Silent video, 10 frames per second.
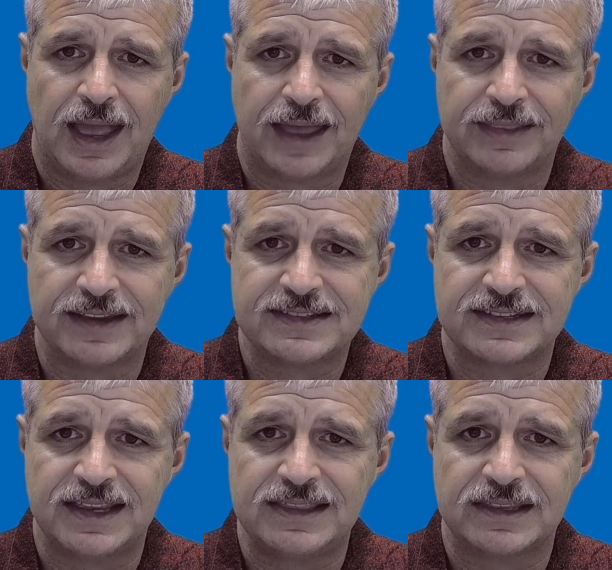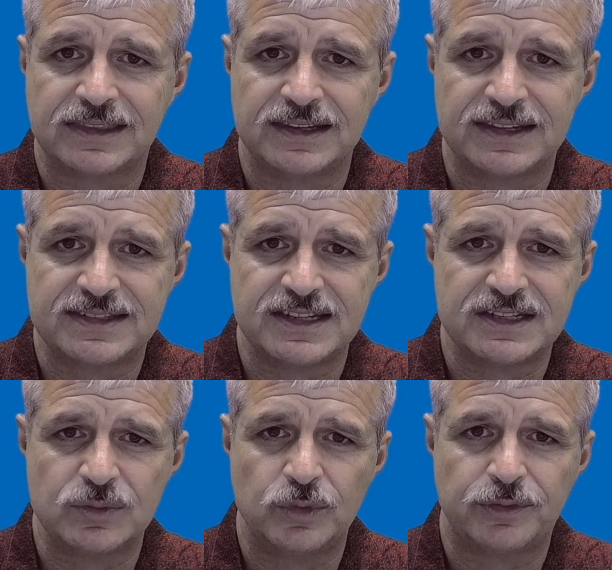and they see that the
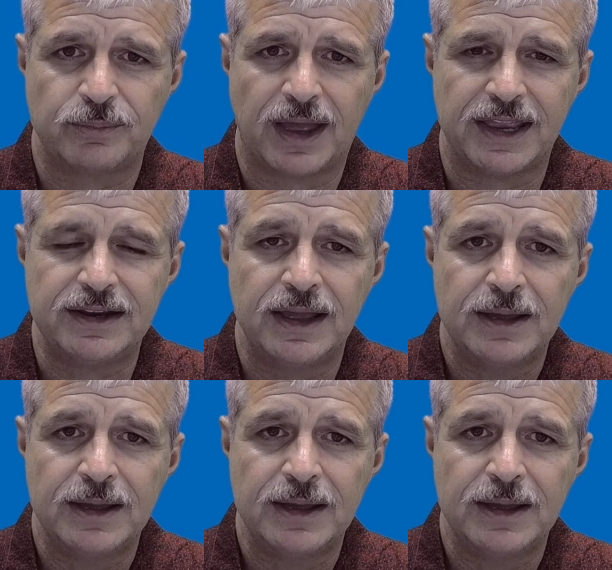decision was made